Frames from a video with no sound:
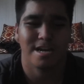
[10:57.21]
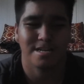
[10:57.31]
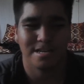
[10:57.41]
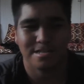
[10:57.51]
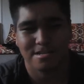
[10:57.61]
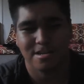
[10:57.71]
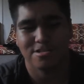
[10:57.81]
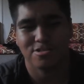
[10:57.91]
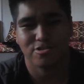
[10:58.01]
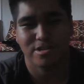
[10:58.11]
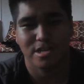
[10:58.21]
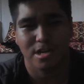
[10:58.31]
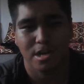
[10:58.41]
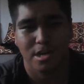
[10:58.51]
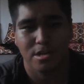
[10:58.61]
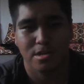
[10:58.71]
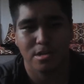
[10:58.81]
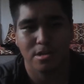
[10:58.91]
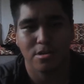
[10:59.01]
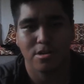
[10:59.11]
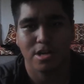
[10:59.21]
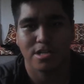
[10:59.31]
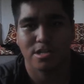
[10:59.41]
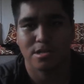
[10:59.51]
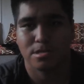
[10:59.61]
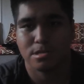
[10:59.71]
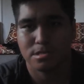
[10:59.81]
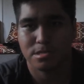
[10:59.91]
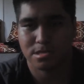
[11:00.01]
another country, you get to lose